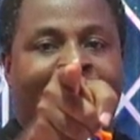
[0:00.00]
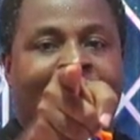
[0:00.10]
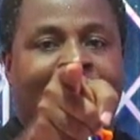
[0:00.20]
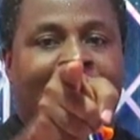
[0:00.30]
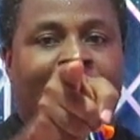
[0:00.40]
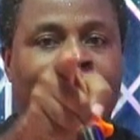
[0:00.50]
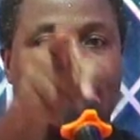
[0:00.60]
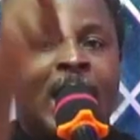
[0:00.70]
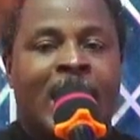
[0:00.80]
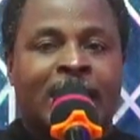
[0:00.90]
account,
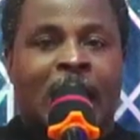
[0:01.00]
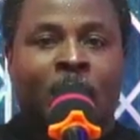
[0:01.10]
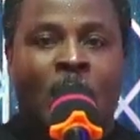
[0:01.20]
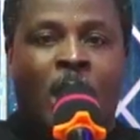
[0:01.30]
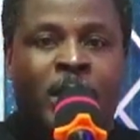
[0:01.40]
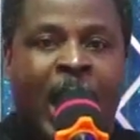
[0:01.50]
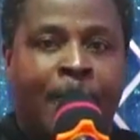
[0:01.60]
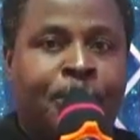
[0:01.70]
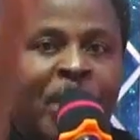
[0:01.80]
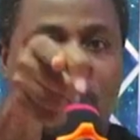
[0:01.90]
the Lord
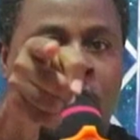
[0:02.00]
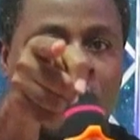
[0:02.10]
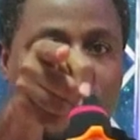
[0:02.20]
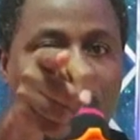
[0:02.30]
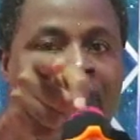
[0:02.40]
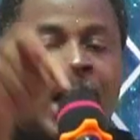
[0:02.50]
rebuke you.